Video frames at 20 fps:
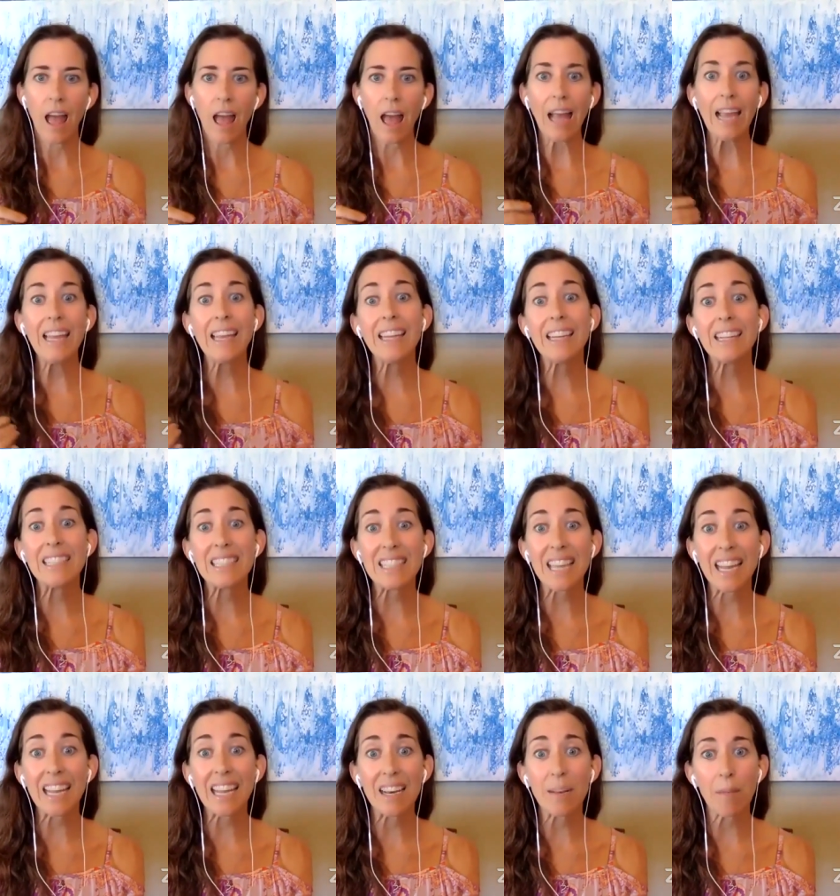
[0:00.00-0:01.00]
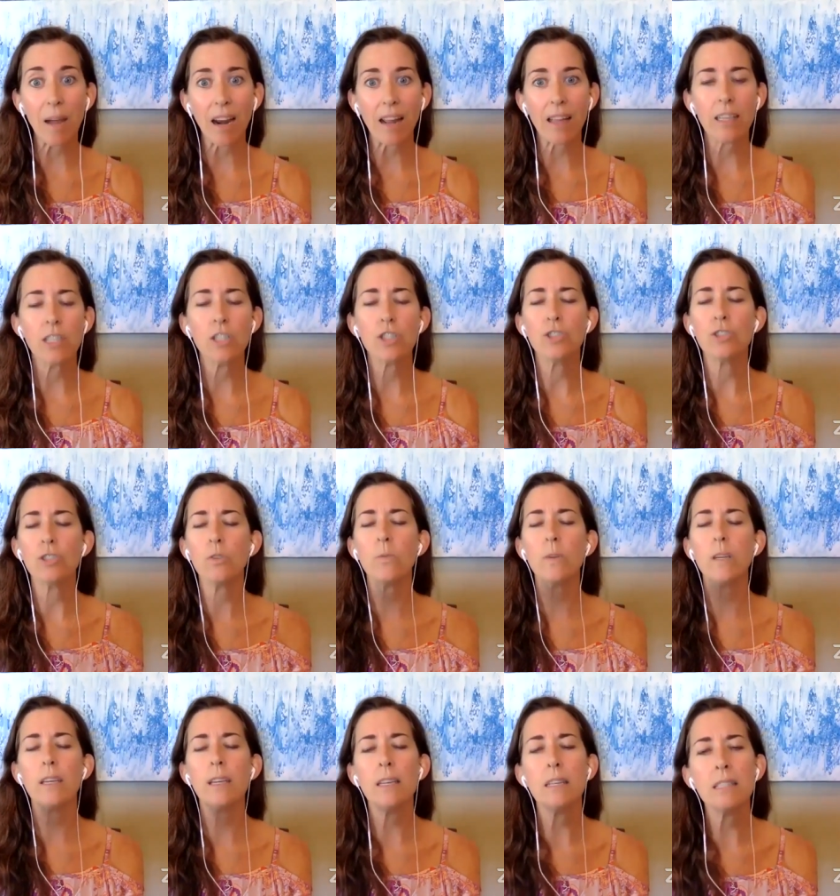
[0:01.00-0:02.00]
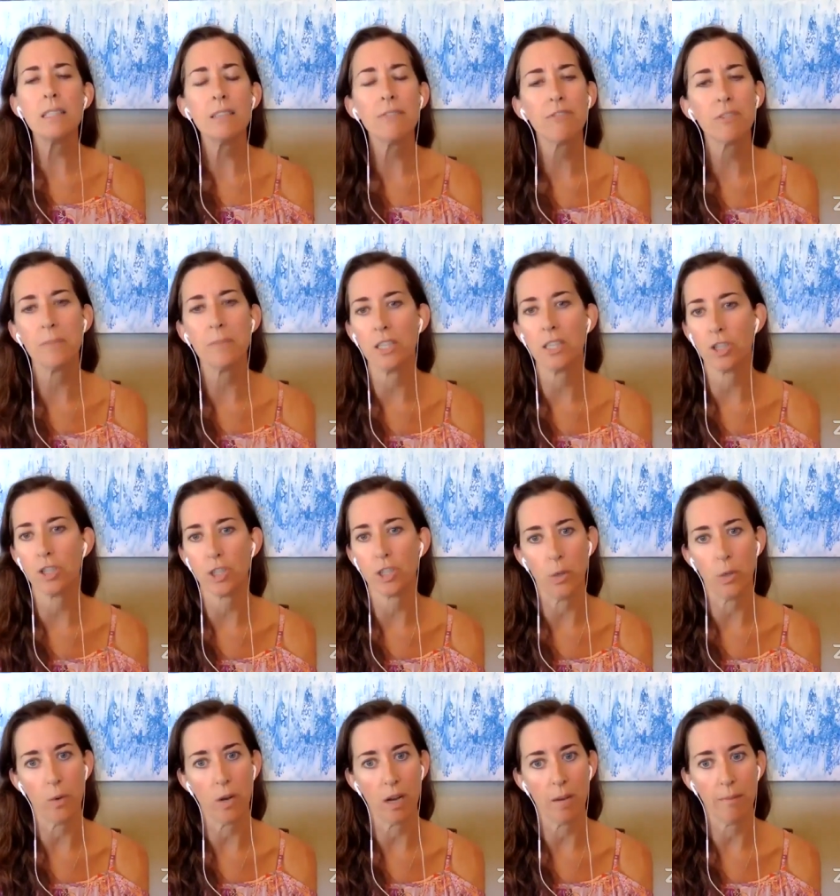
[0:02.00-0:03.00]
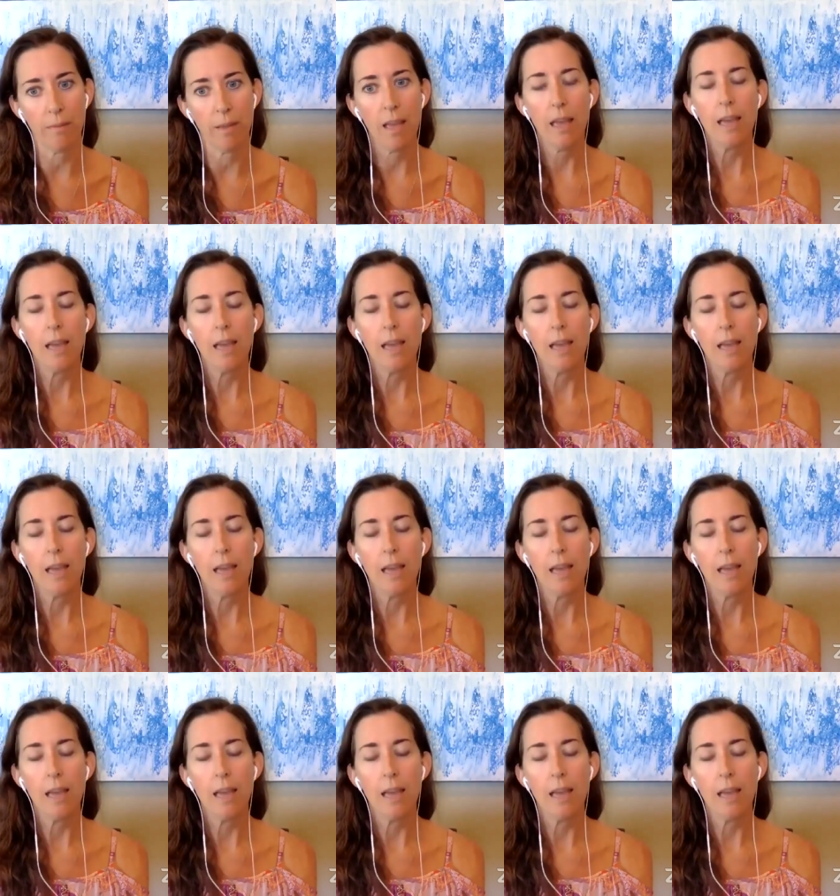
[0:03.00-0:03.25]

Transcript: I get excited about it. It's so easy for me to show up.